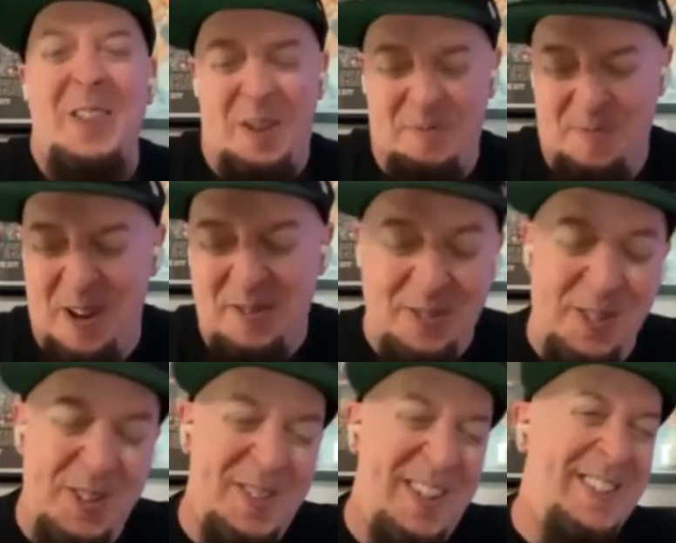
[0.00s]
where they pay
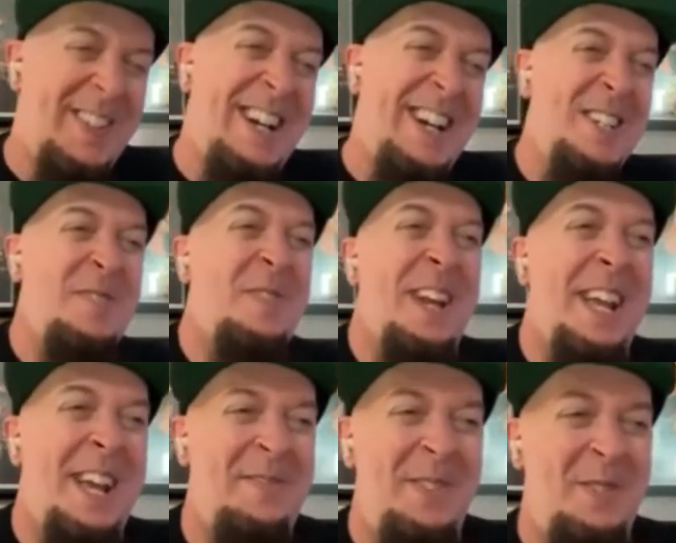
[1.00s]
for all my rides, but
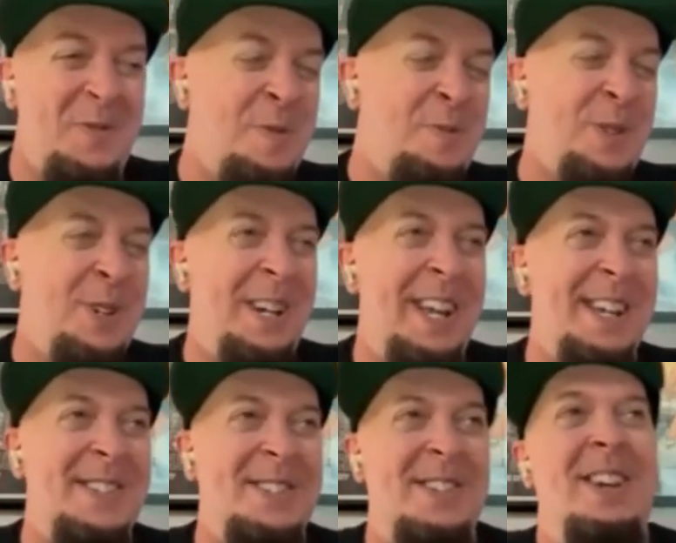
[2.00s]
I have to do a
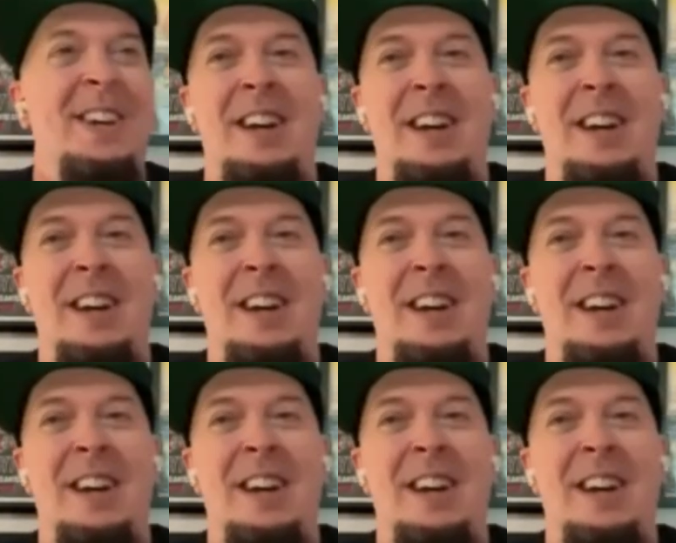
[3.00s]
broadcast.